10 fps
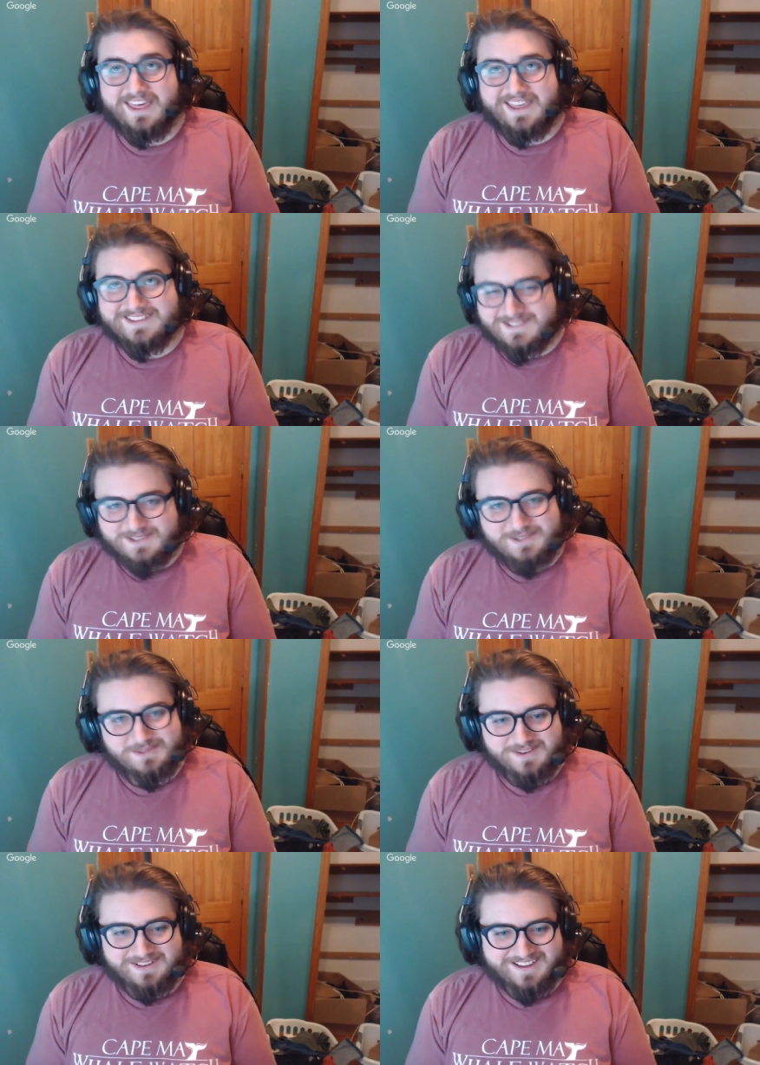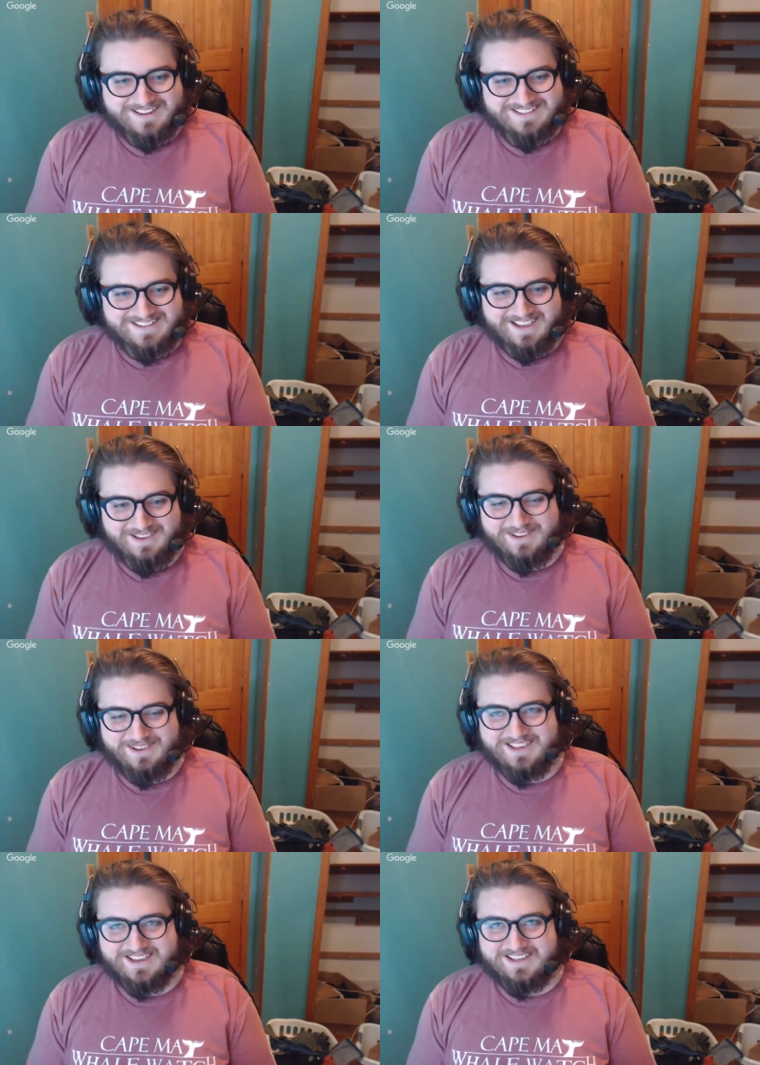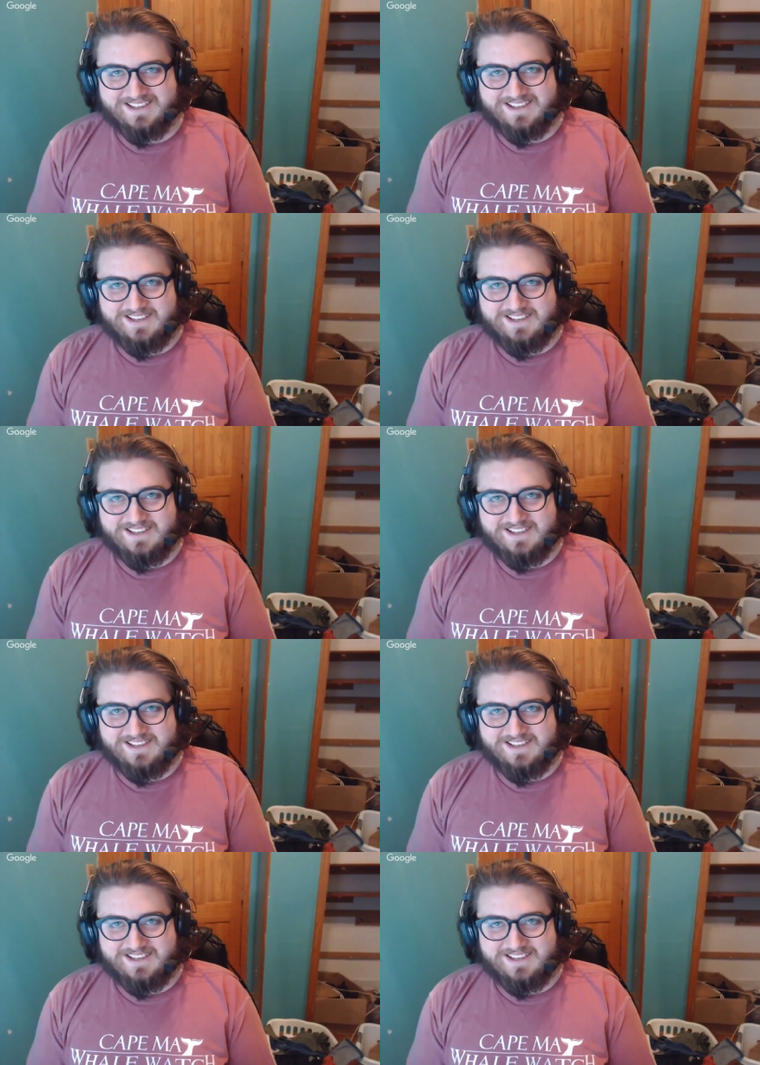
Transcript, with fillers: they do spend a lot of time with, uh,